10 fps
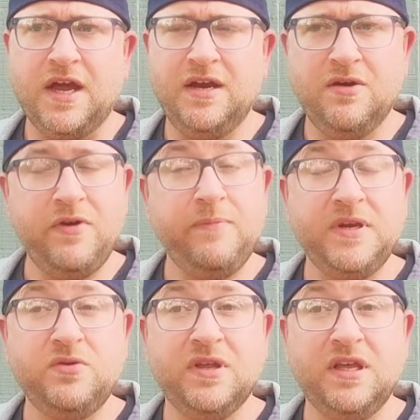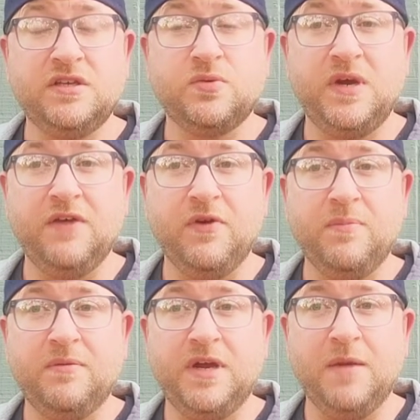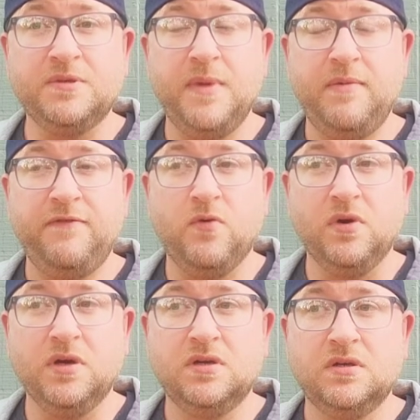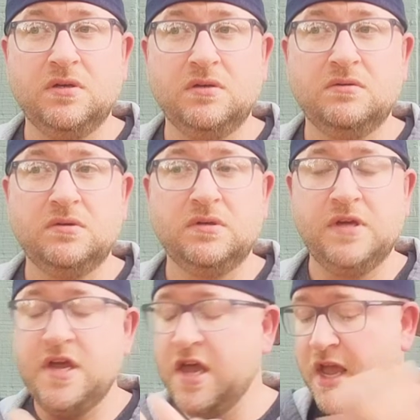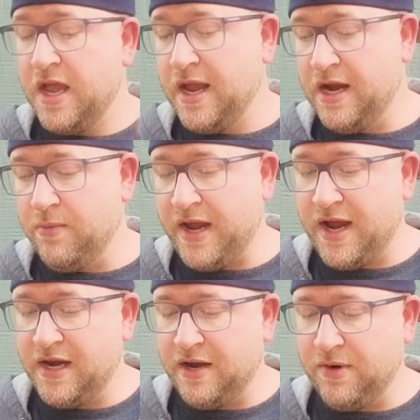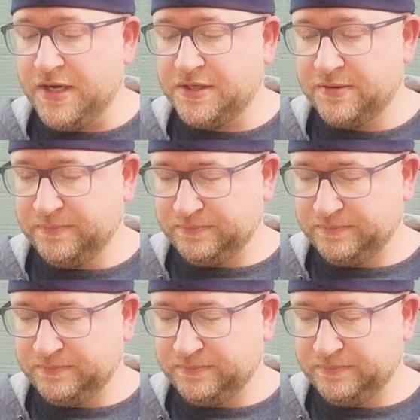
I know I've been to at least three different Bubba Gumps, maybe four. Anyway, I digress.